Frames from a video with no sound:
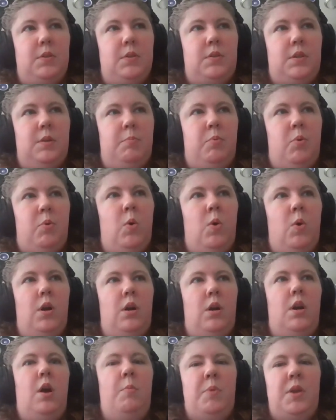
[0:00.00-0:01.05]

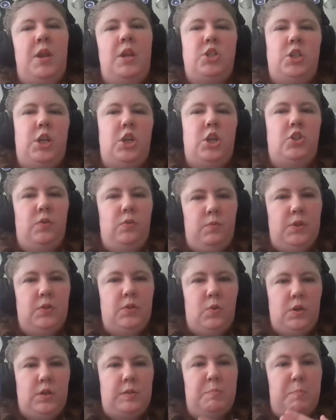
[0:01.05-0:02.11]
support open educational
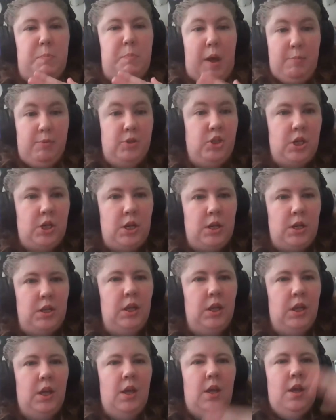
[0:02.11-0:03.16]
resource publishing
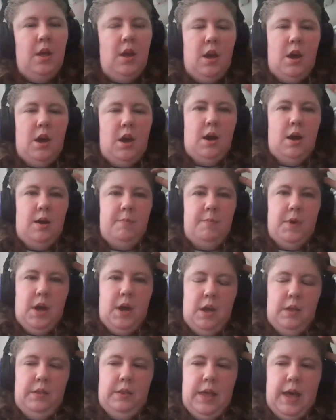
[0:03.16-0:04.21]
um,
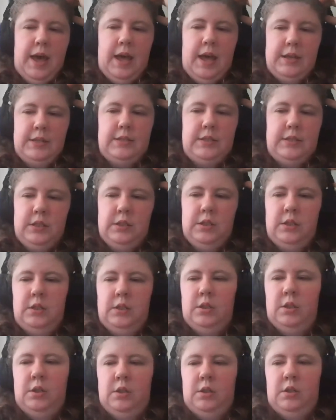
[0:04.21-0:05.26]
a lot
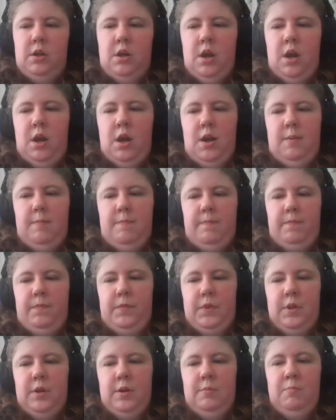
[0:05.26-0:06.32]
um,
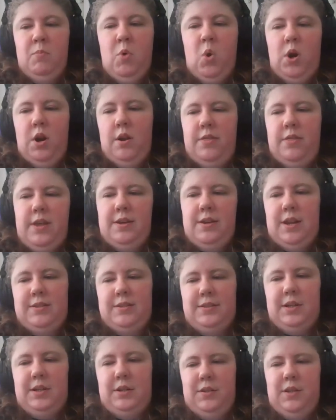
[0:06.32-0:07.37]
more than
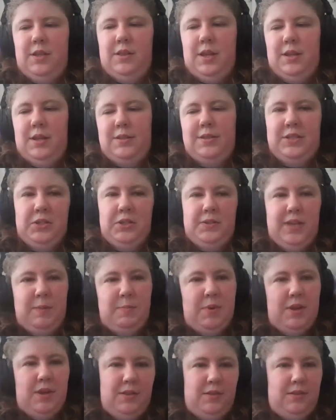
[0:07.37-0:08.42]
necessarily like still
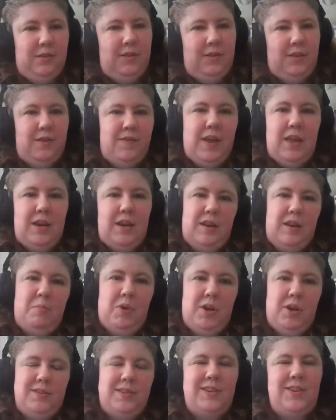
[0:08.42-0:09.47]
keeping the vanity
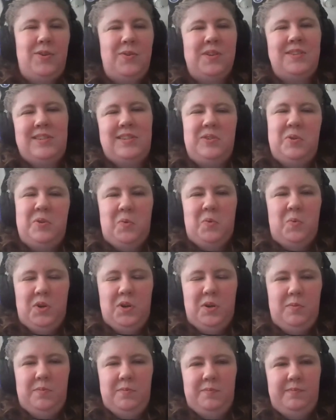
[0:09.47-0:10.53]
press. Like you can still go to
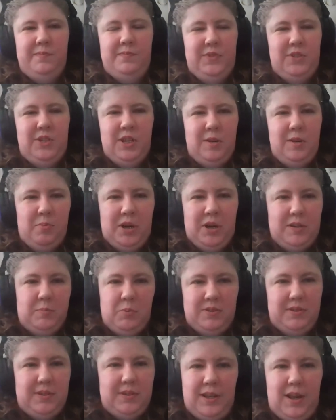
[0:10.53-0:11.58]
Word to
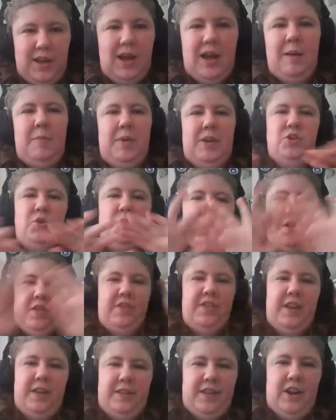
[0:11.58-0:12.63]
pressbooks.com and do the
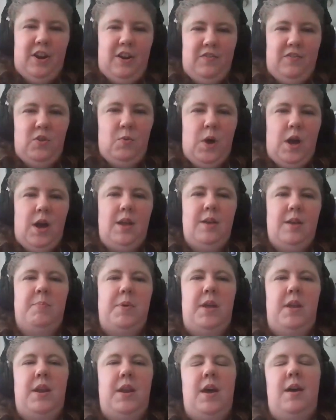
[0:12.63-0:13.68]
thing there if you want.
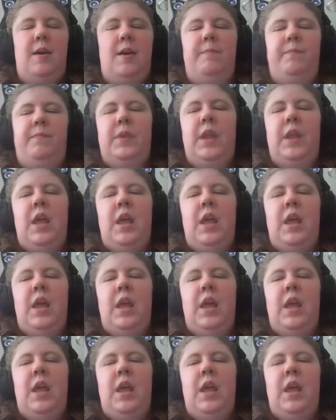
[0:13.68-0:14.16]
But um,